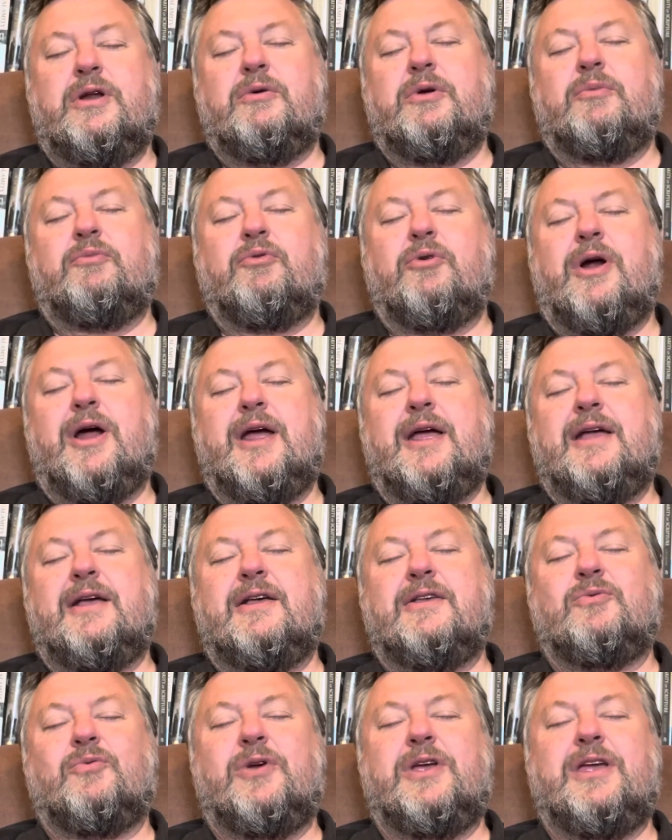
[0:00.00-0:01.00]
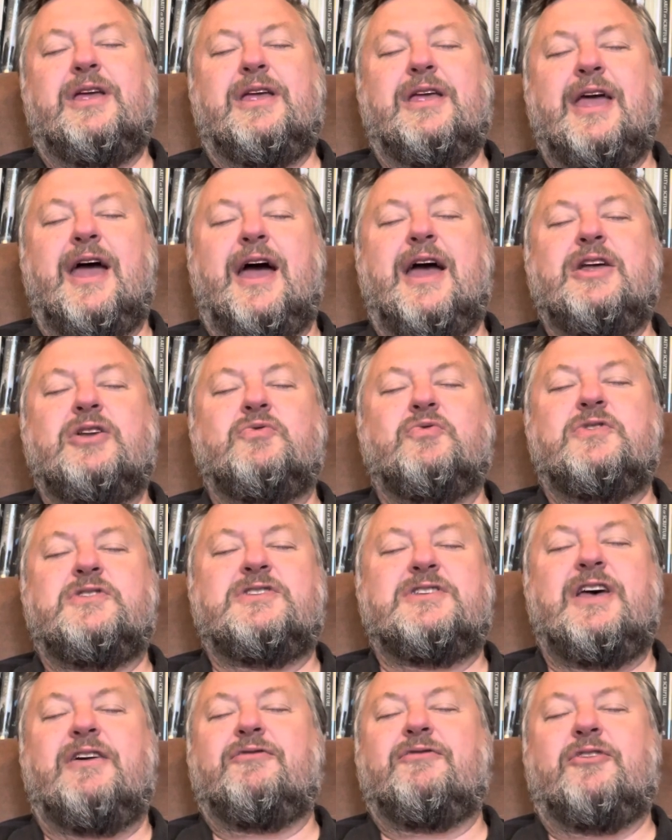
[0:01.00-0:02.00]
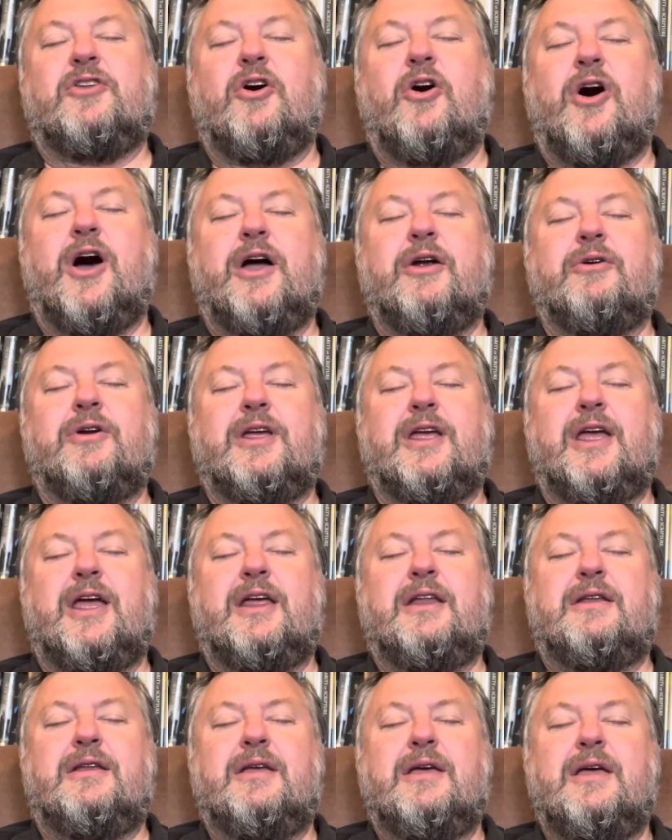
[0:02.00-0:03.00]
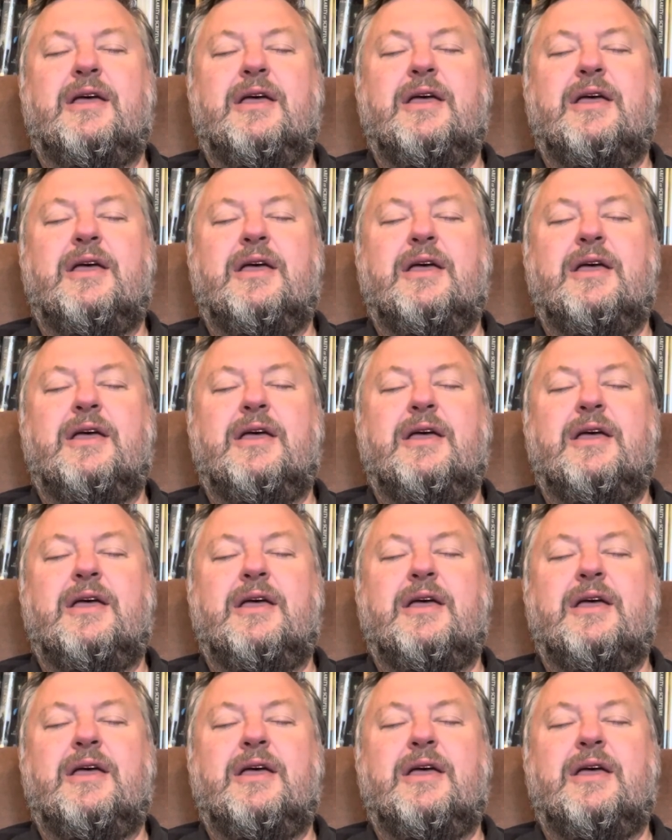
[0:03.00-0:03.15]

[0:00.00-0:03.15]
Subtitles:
And we pray as we engage with Zephaniah again,